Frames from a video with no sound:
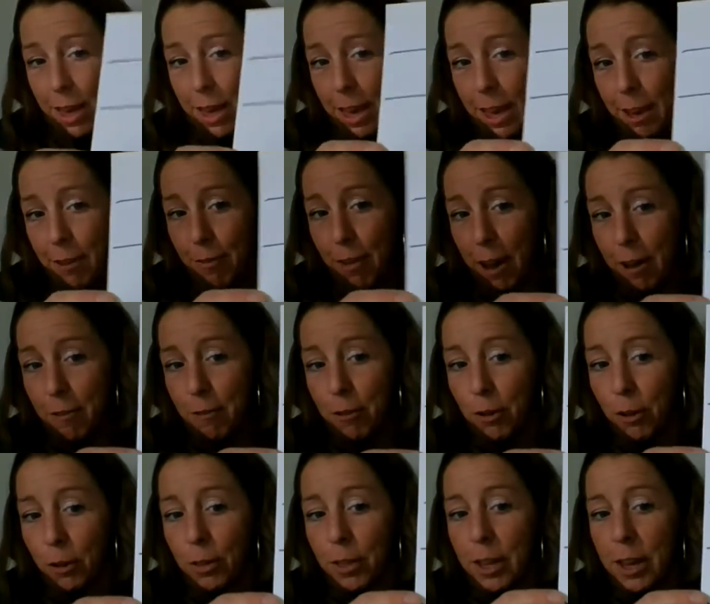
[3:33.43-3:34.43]
if I
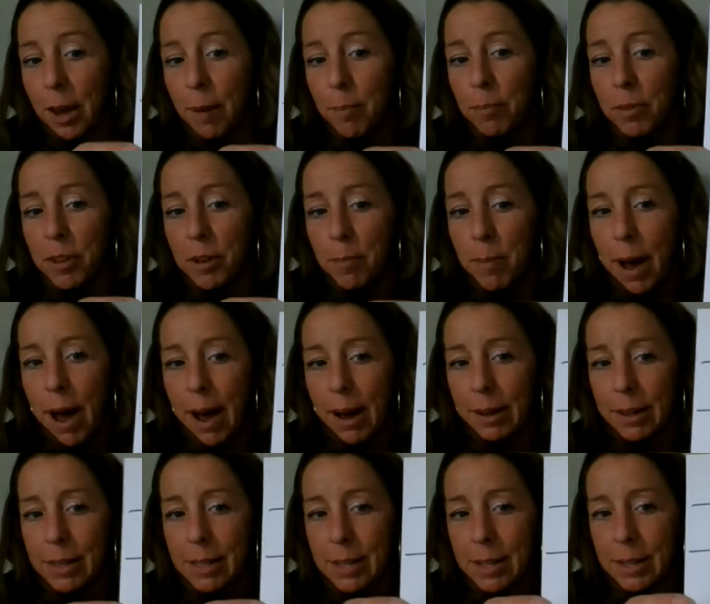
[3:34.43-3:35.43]
filled the empty
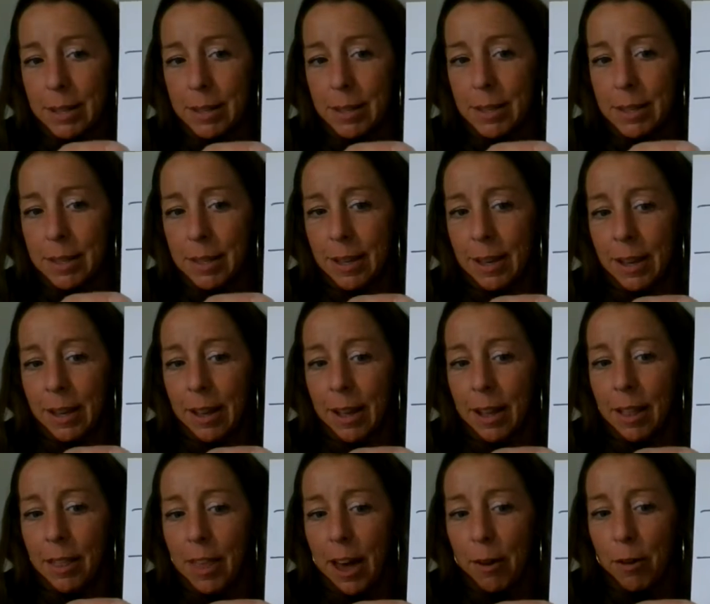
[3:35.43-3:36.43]
boxes,
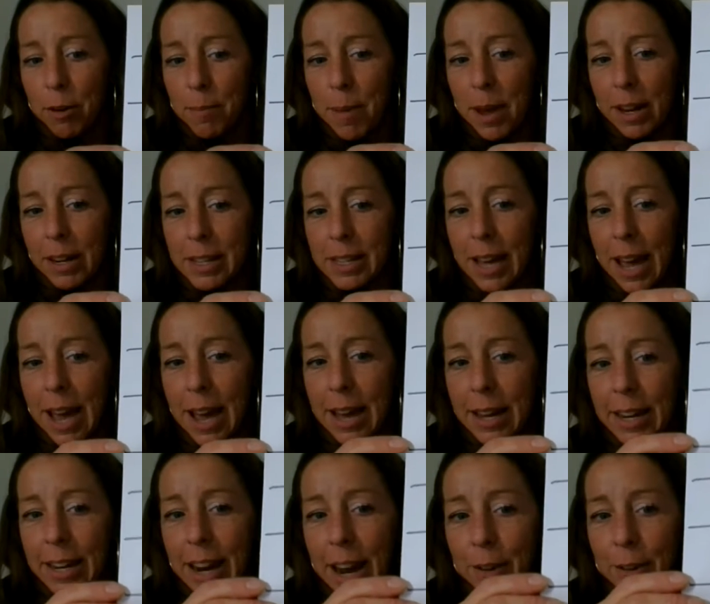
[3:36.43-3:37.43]
that would make 10,
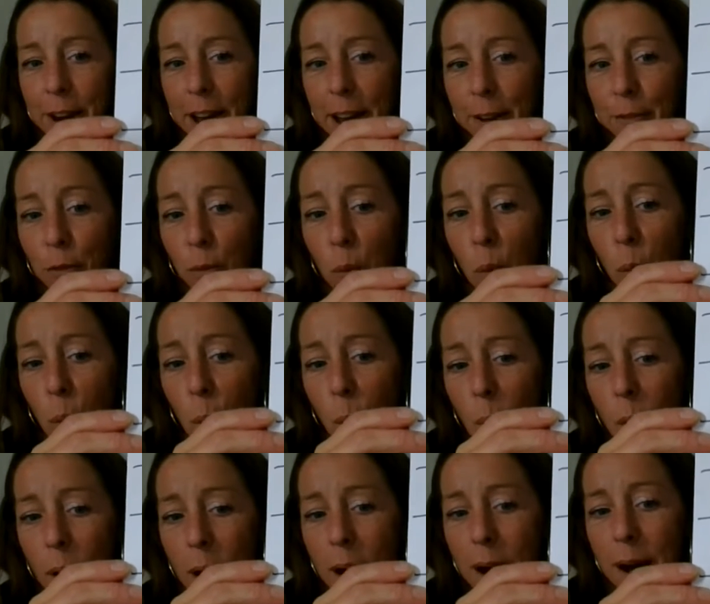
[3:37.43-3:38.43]
and I would have
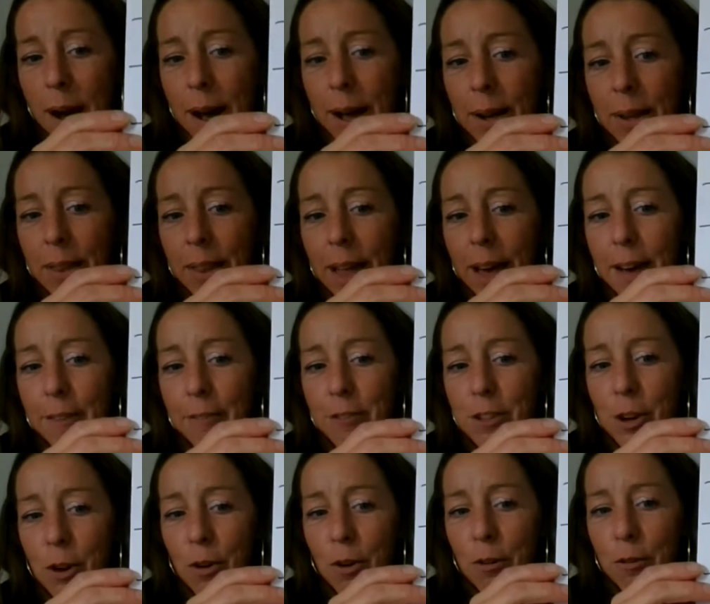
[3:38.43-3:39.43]
1 left
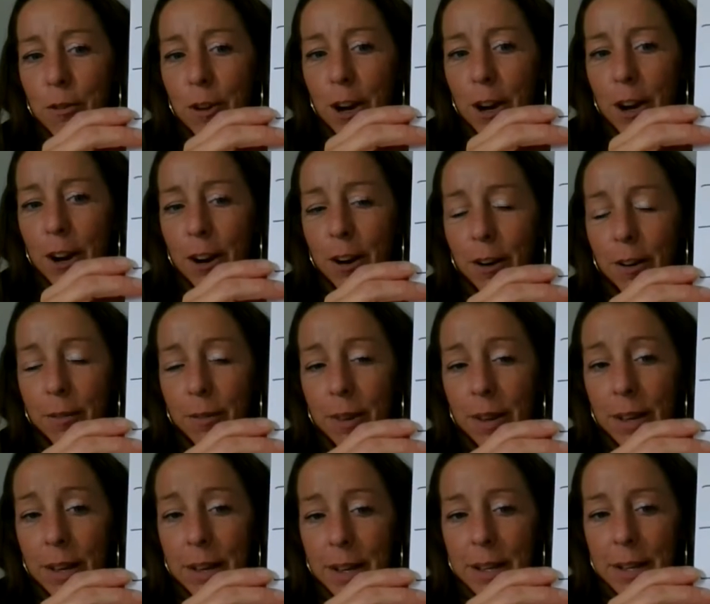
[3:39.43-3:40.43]
over.
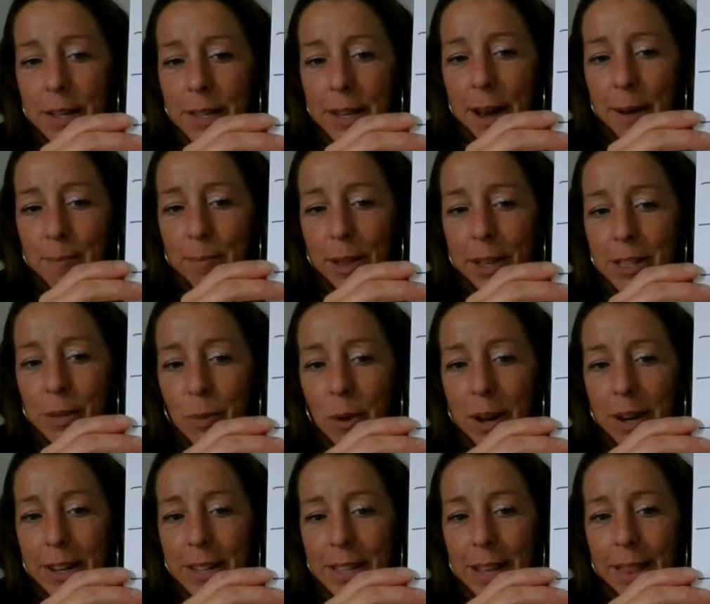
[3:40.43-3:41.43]
10 plus
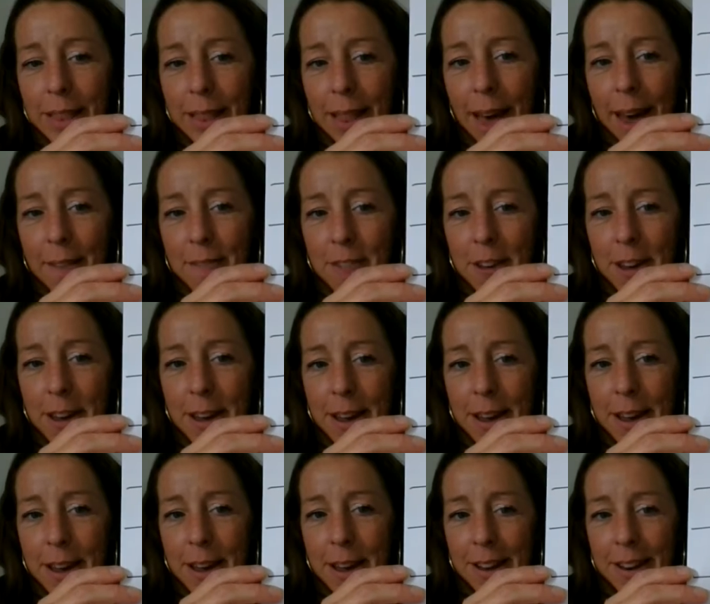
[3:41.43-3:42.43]
1 is
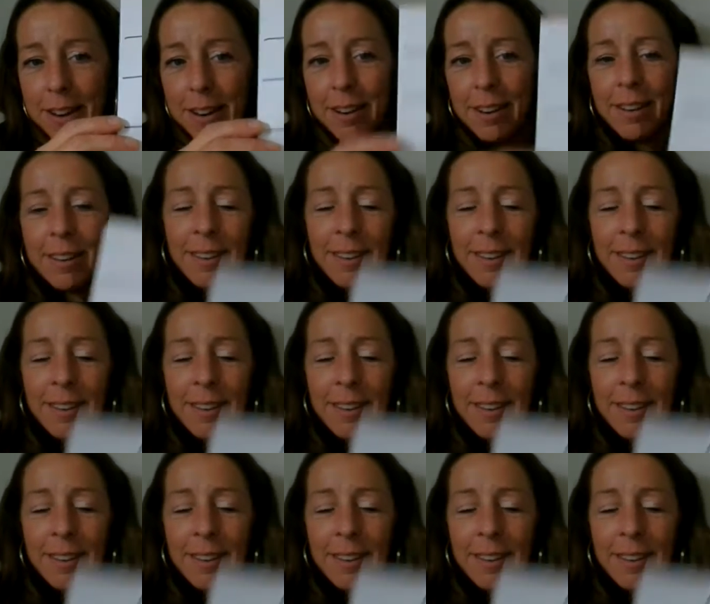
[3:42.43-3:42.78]
11.